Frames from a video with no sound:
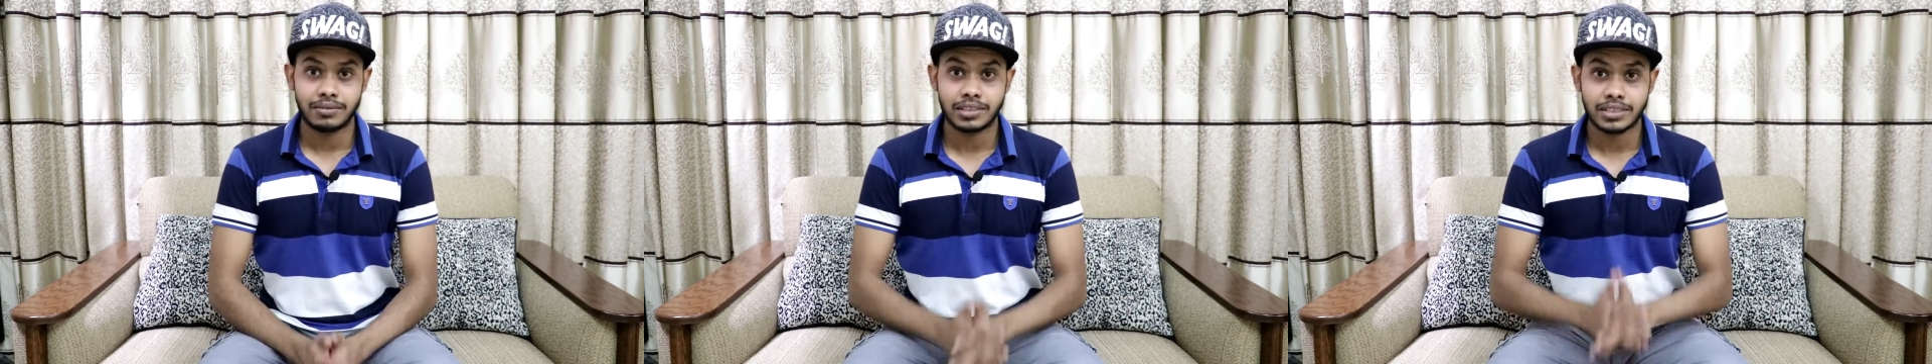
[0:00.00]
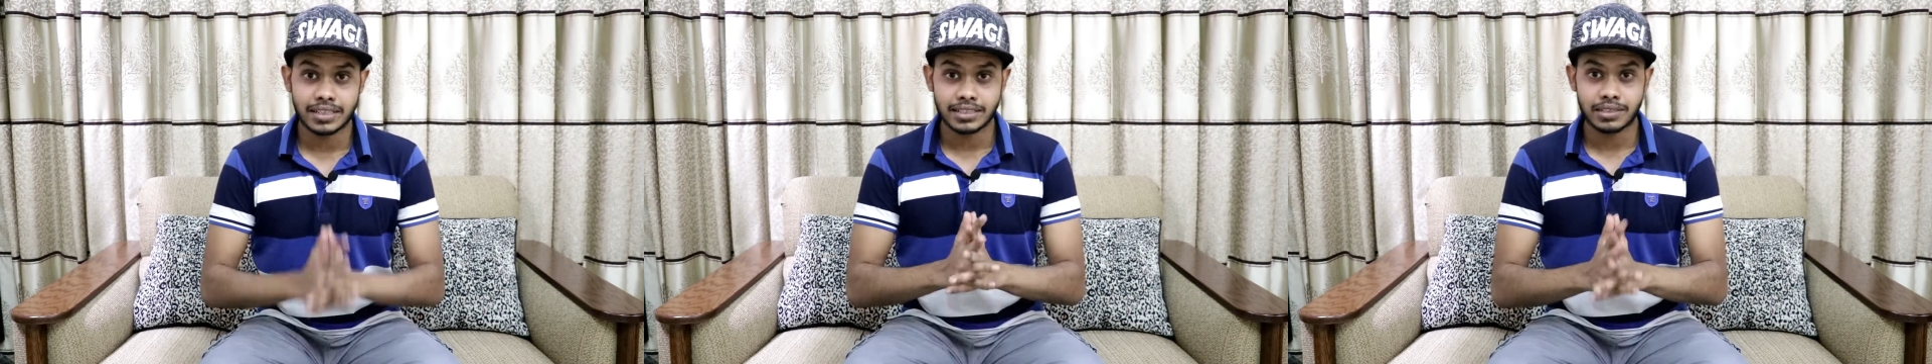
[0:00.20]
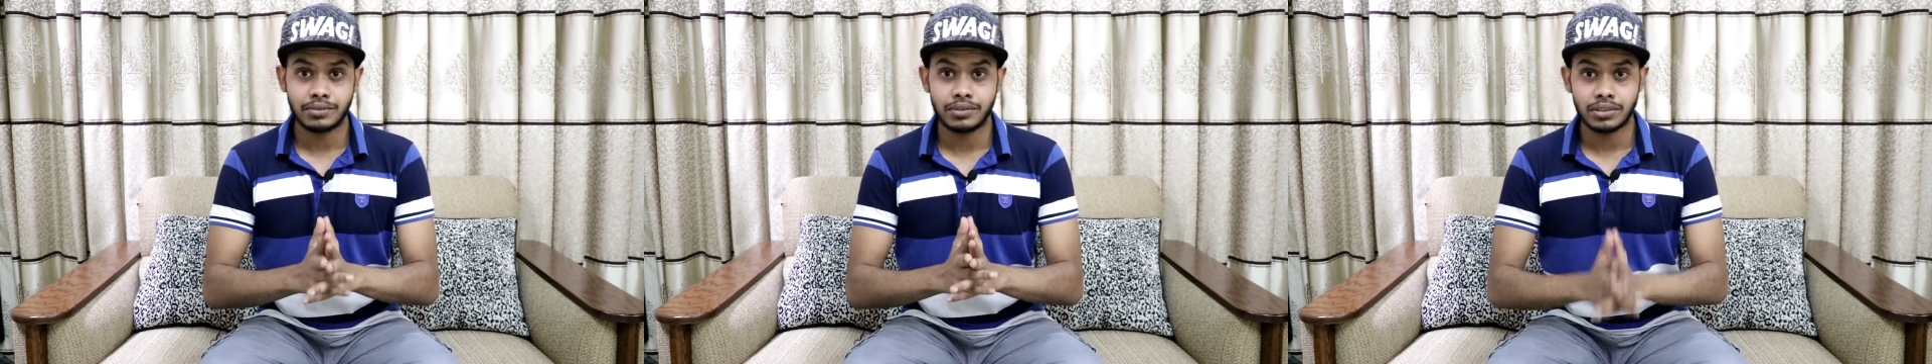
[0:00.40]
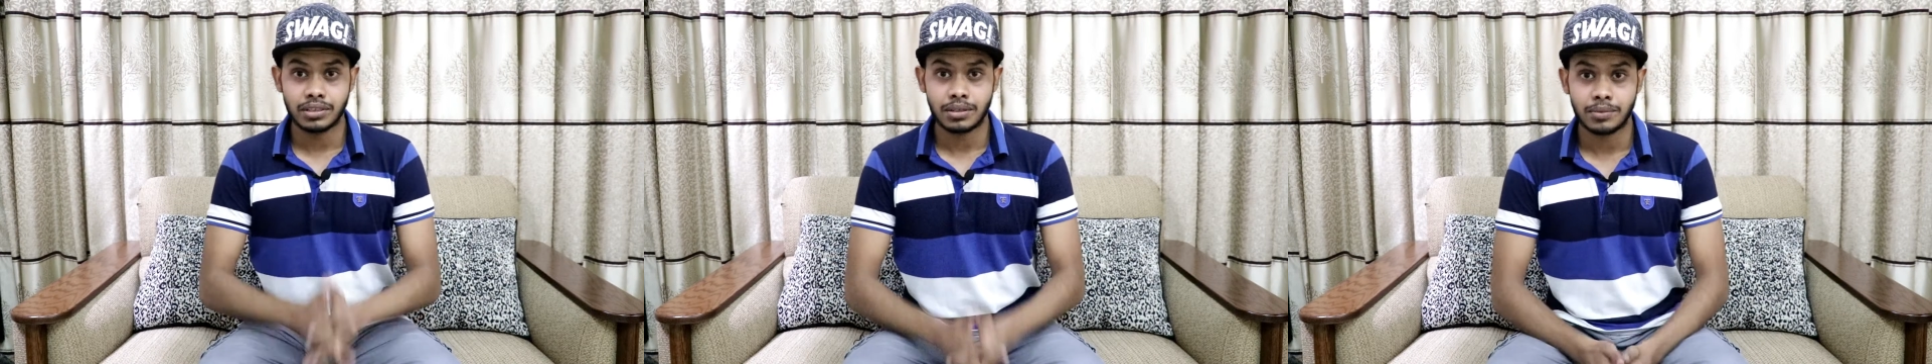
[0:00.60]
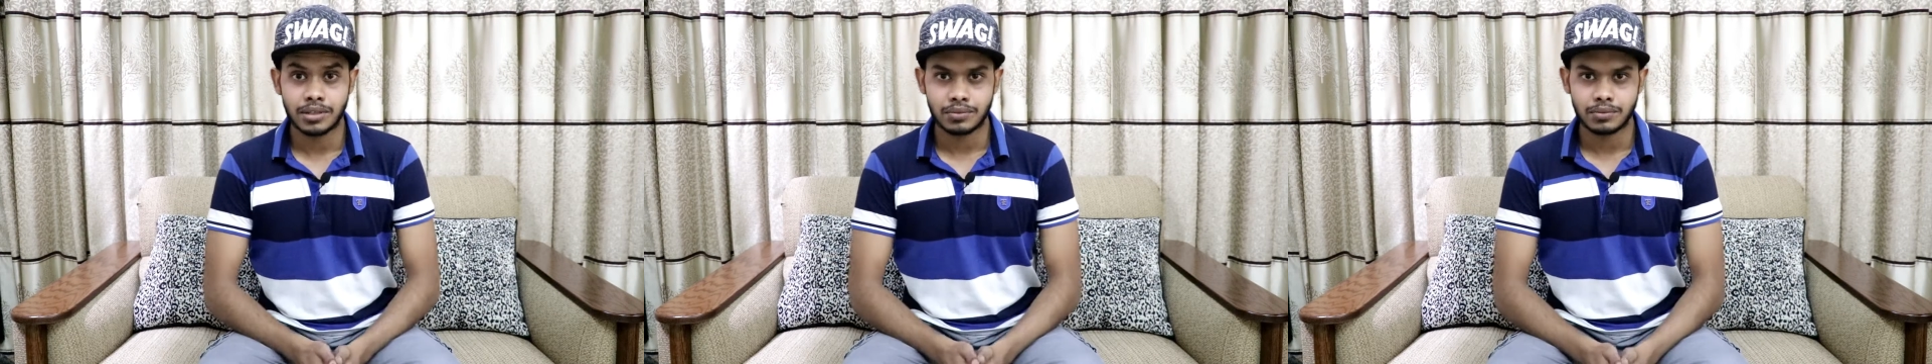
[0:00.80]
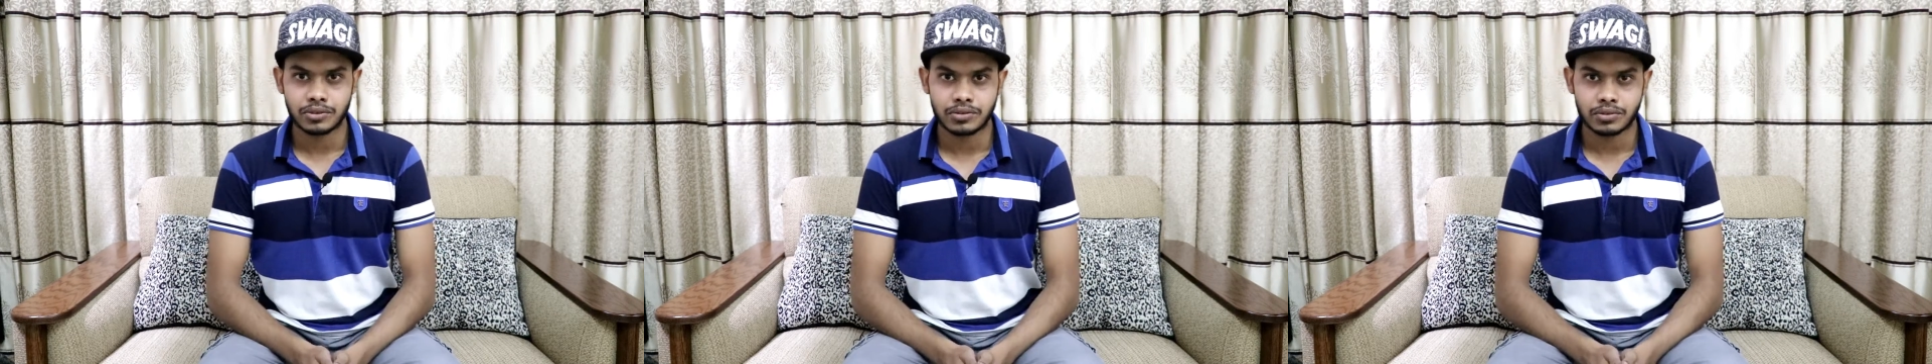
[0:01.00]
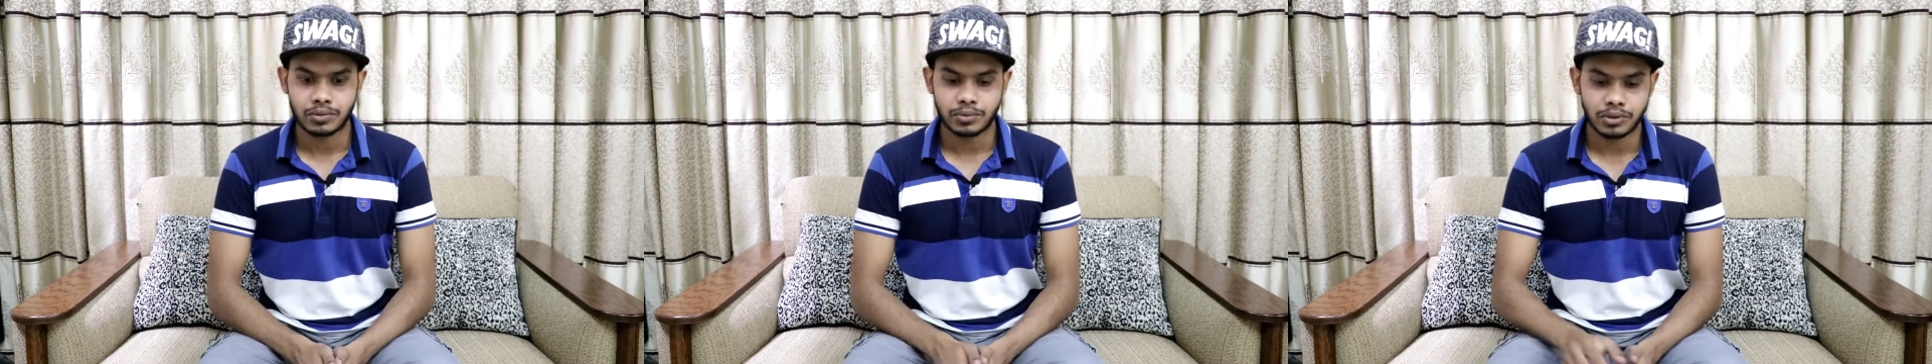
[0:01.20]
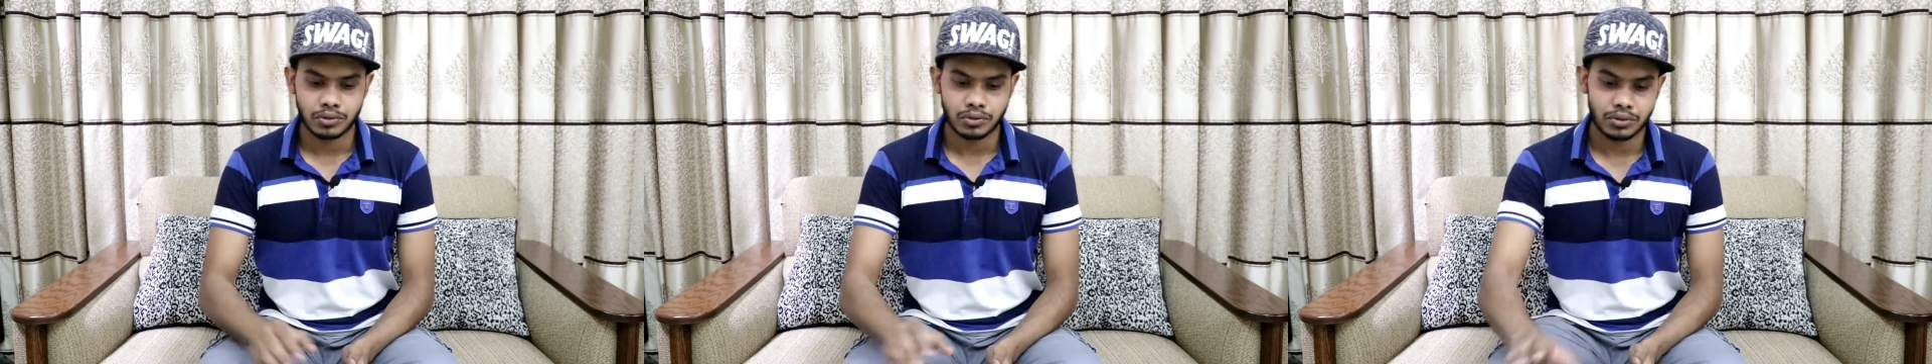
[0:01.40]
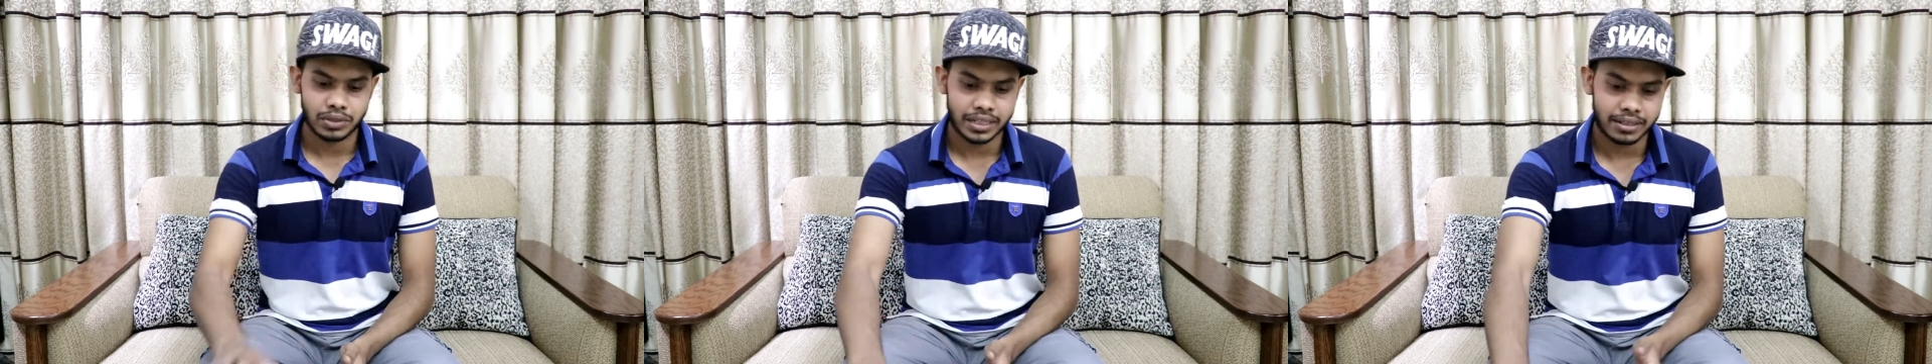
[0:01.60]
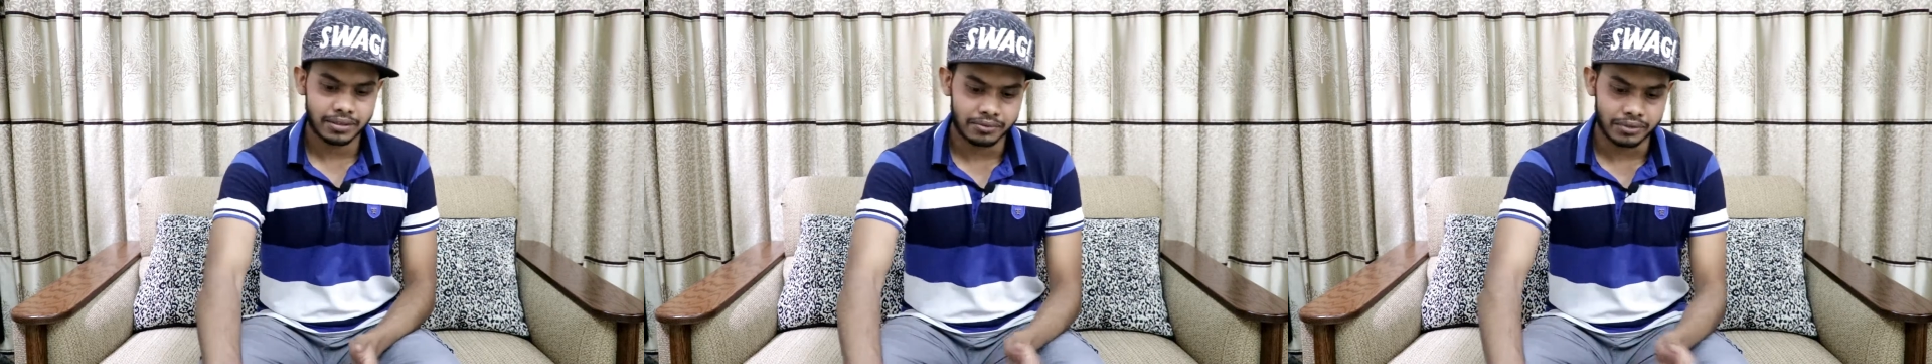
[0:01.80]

Viewers, today's video, I'm unbox the Rode